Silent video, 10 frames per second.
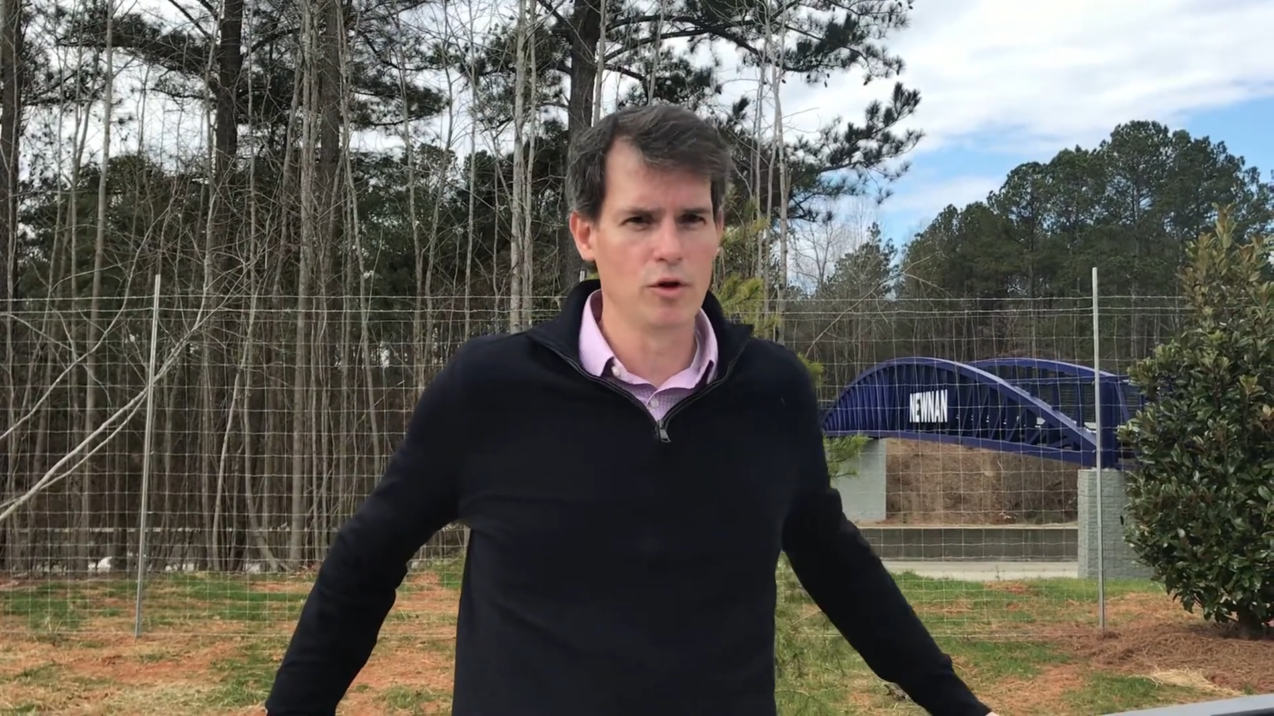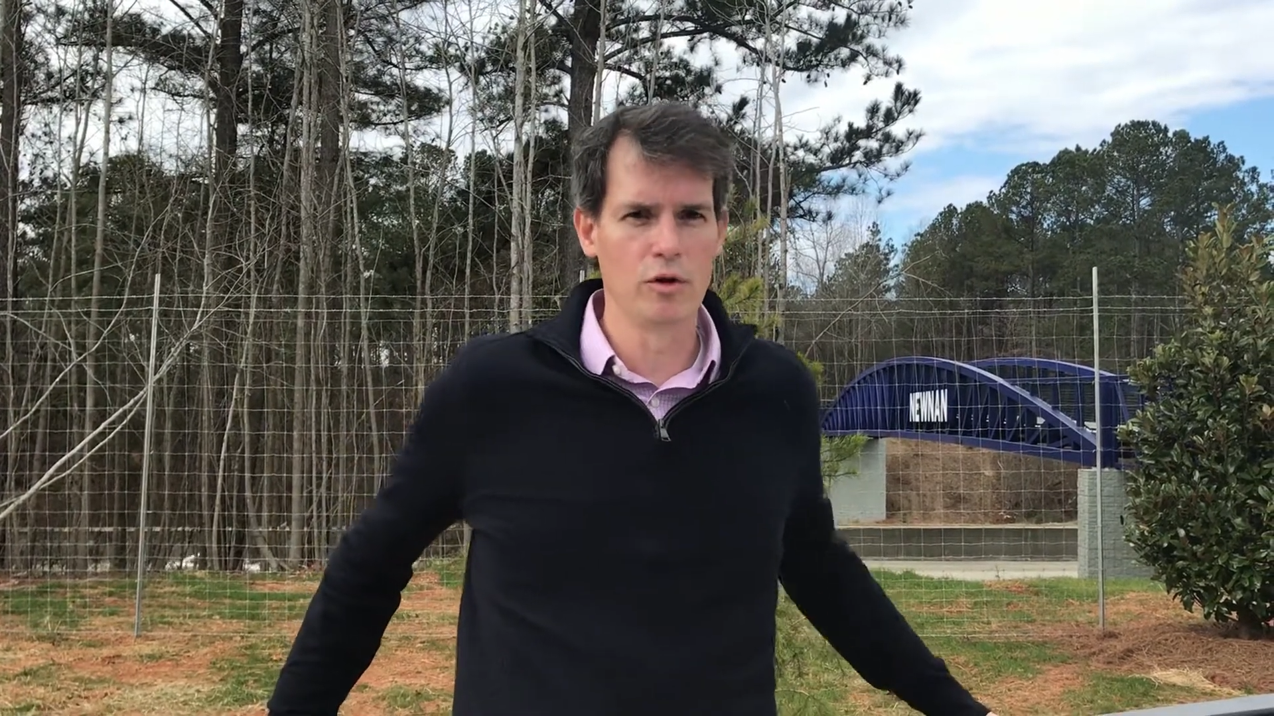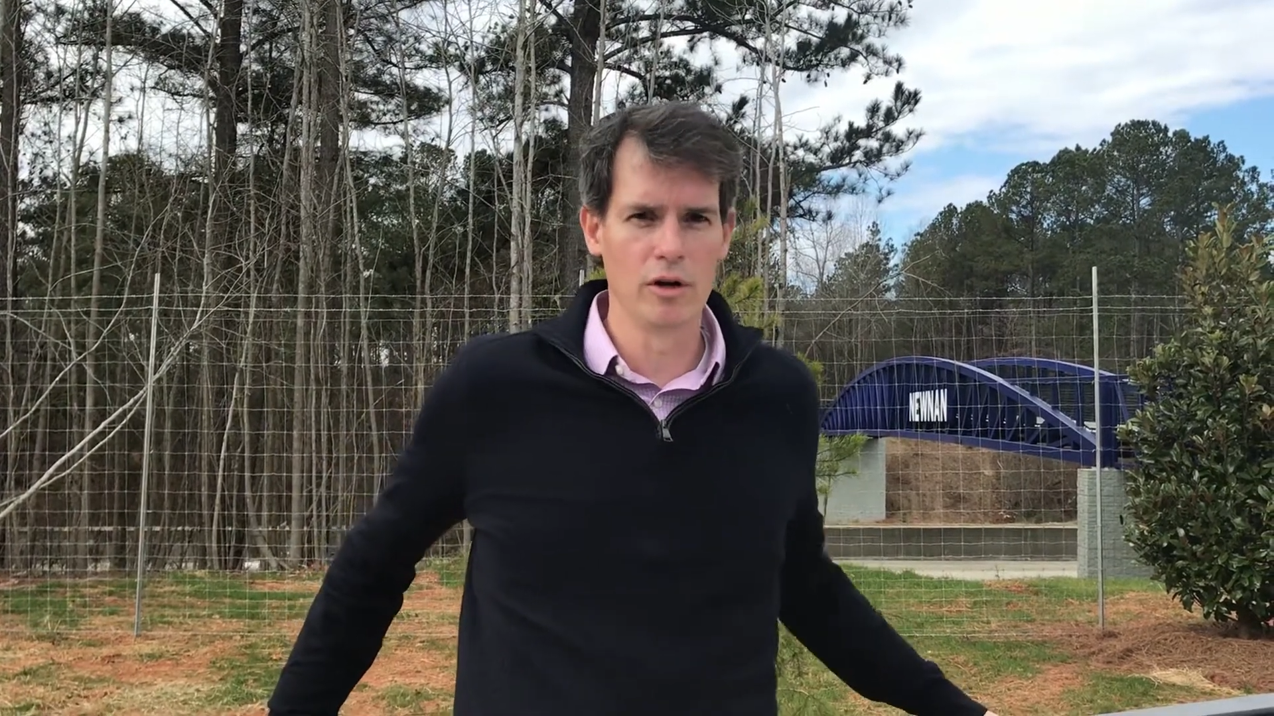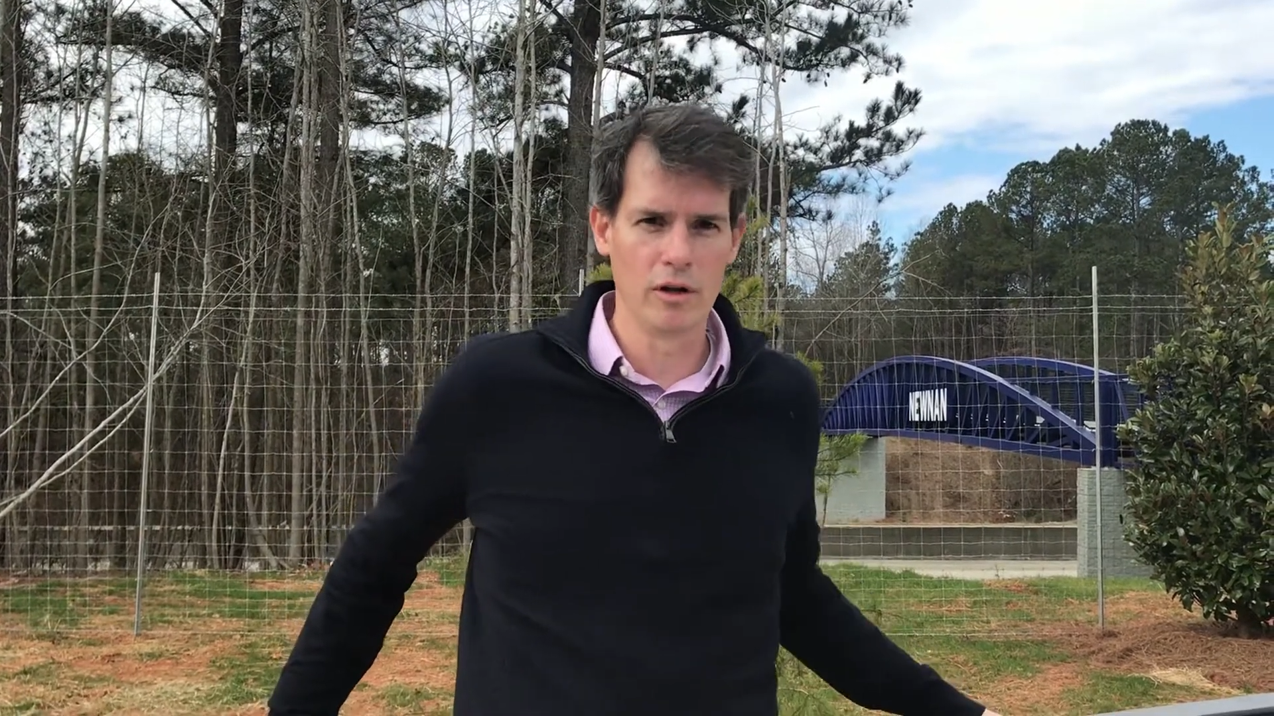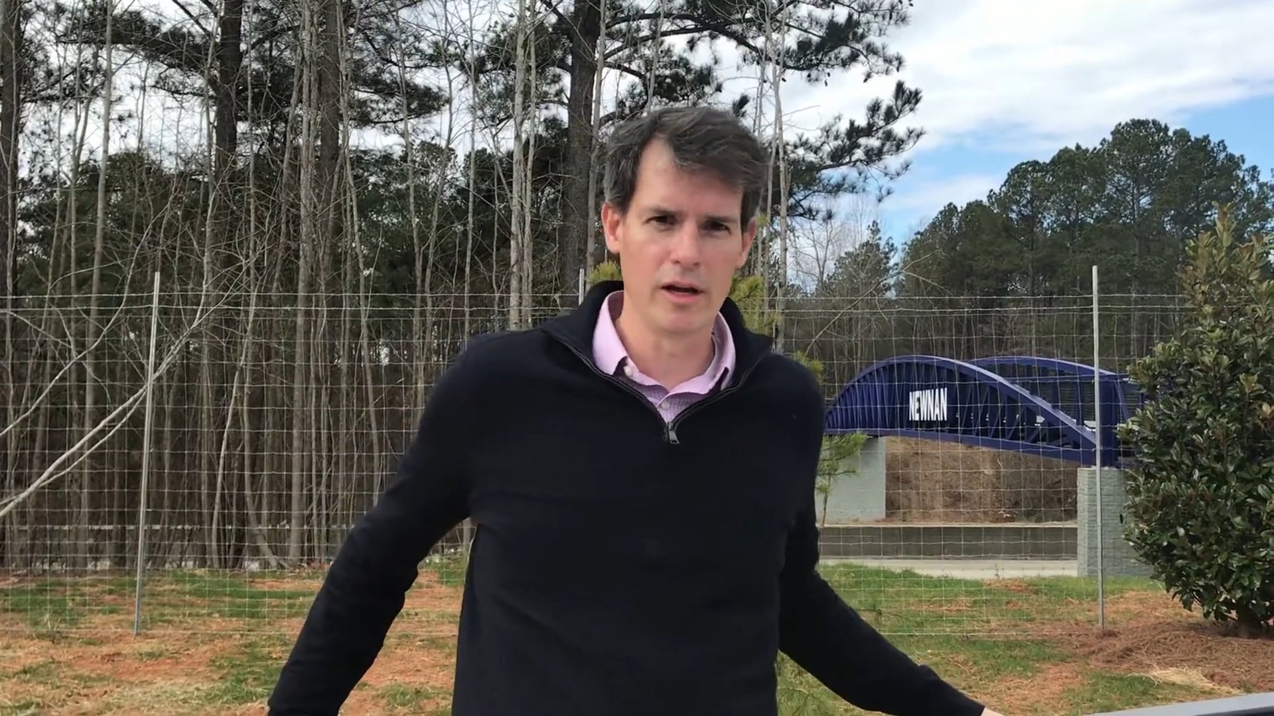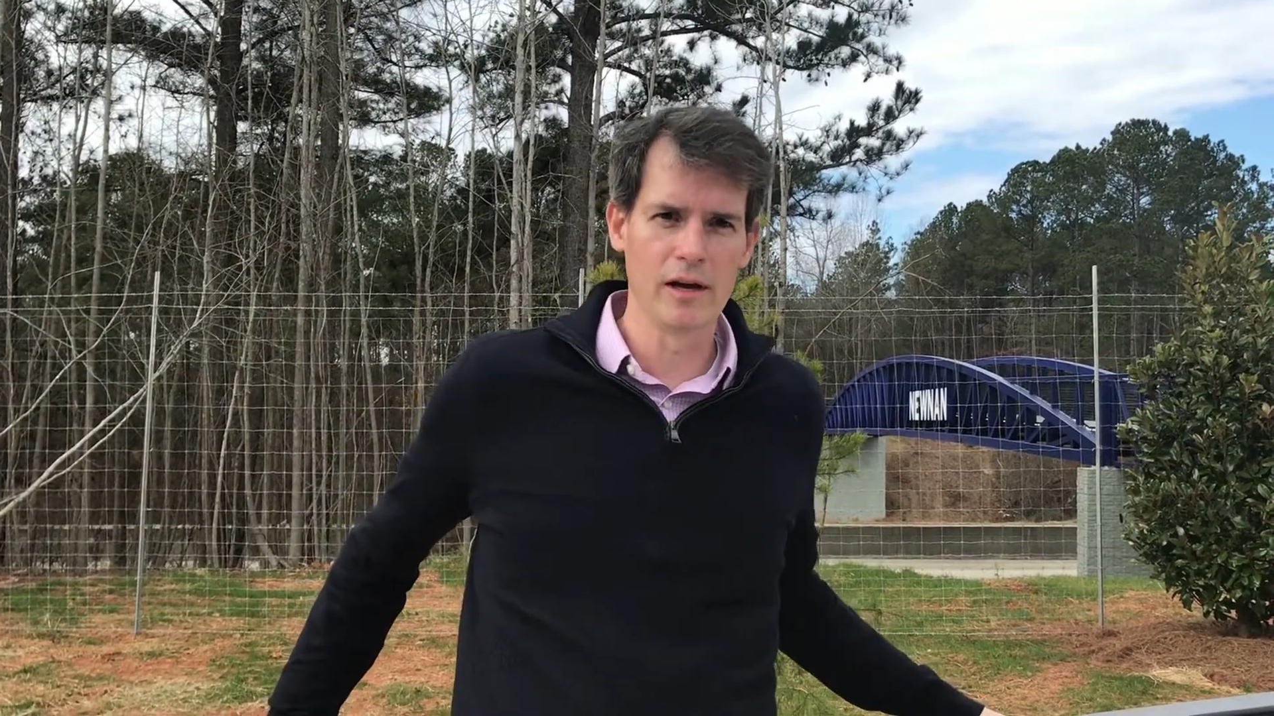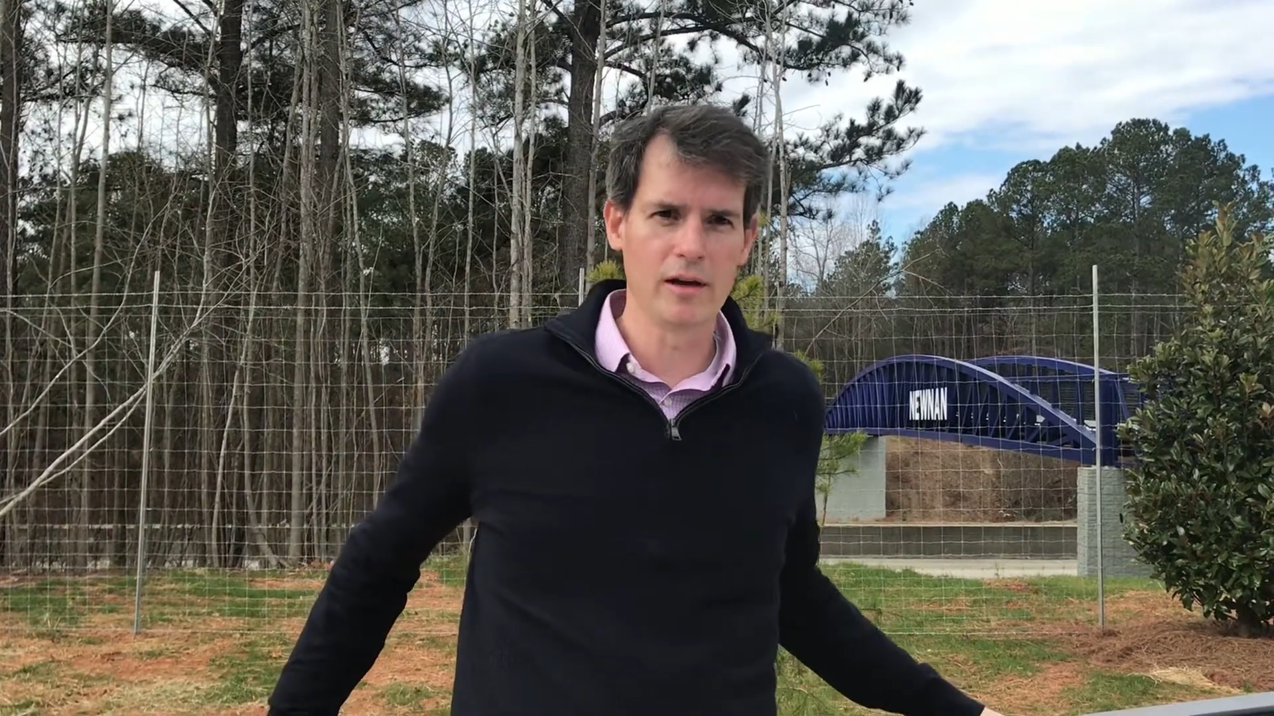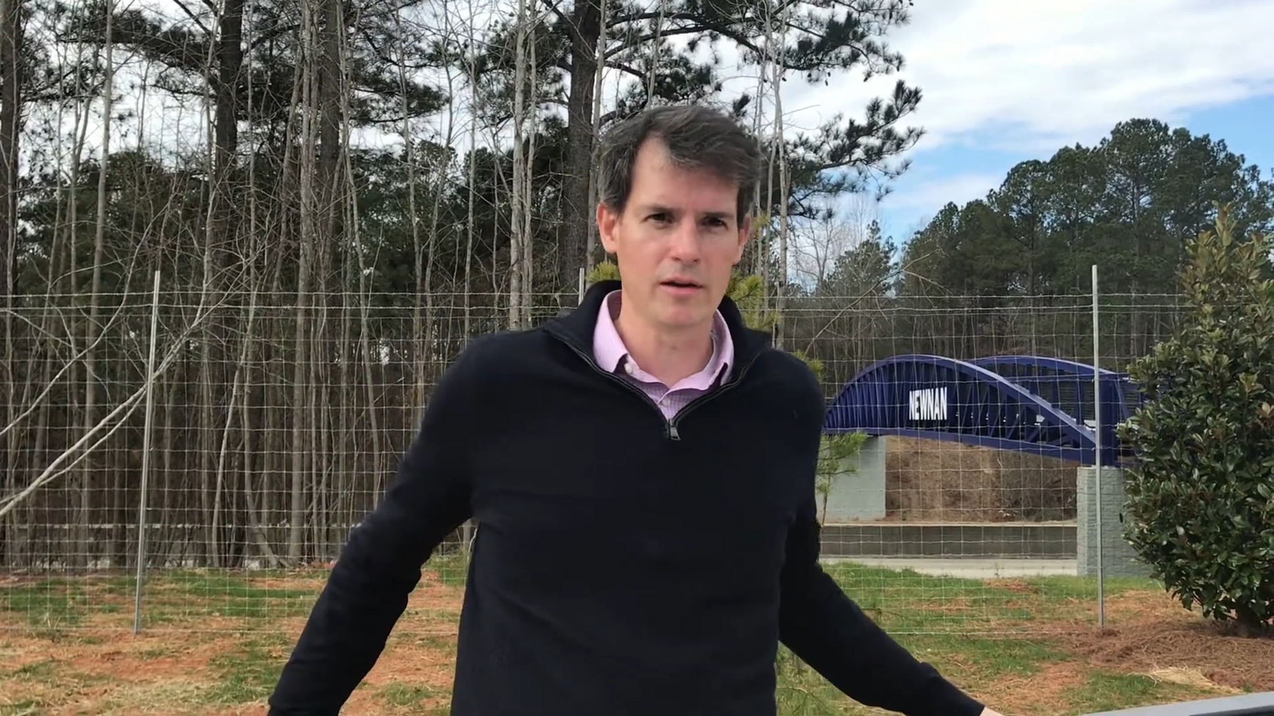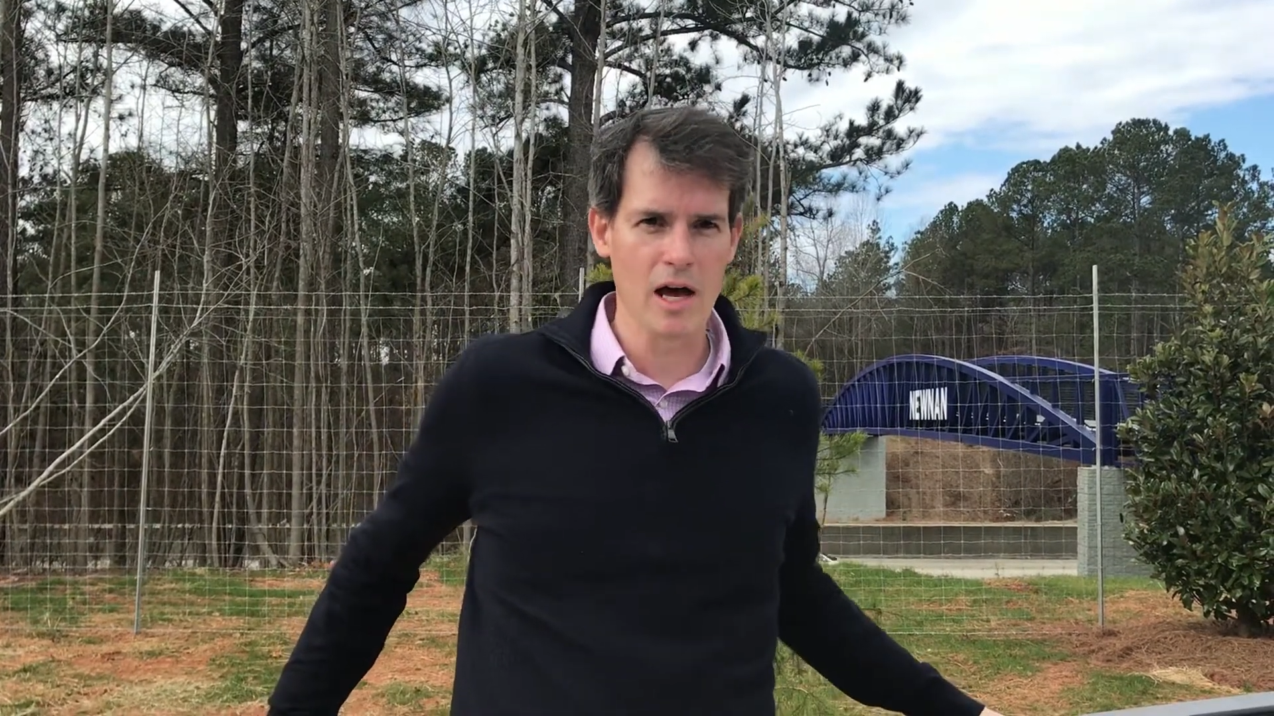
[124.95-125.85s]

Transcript: Newnan LINC